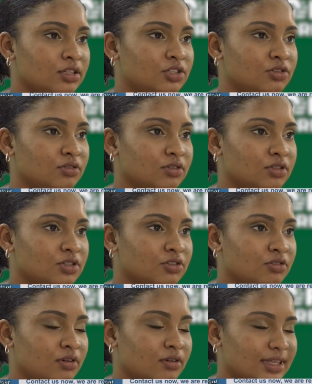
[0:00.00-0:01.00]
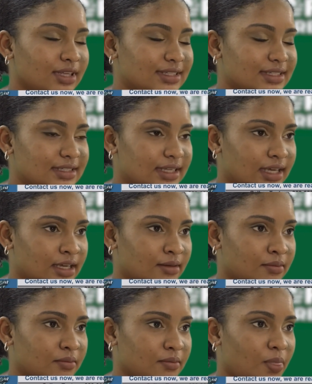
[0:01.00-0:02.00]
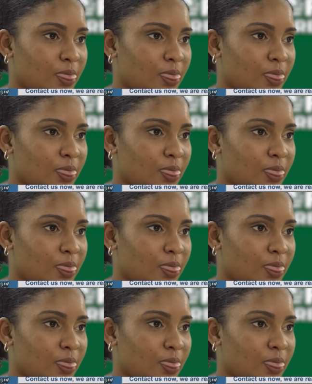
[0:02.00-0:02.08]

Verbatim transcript: Throughout this time,